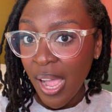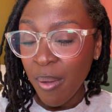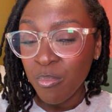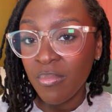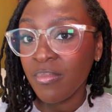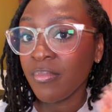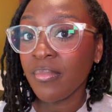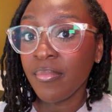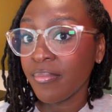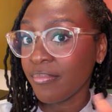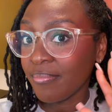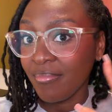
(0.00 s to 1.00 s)
I'm
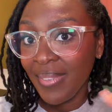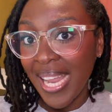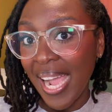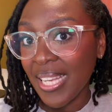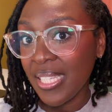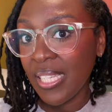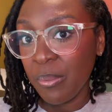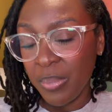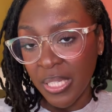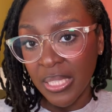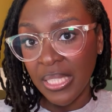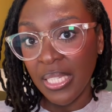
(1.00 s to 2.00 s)
not
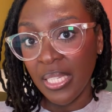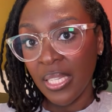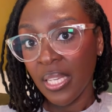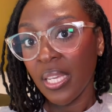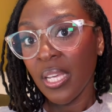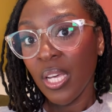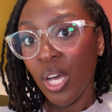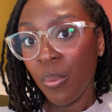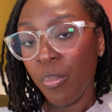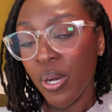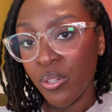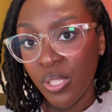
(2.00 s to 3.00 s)
typically a
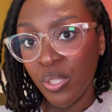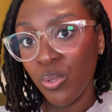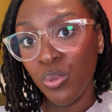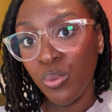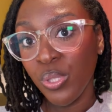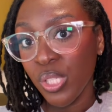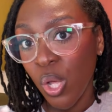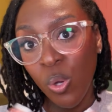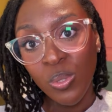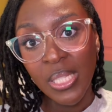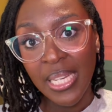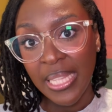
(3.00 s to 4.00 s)
person who
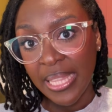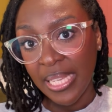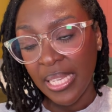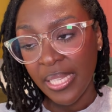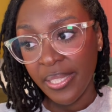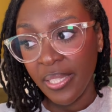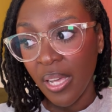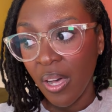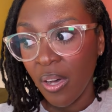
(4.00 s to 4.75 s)
sews anything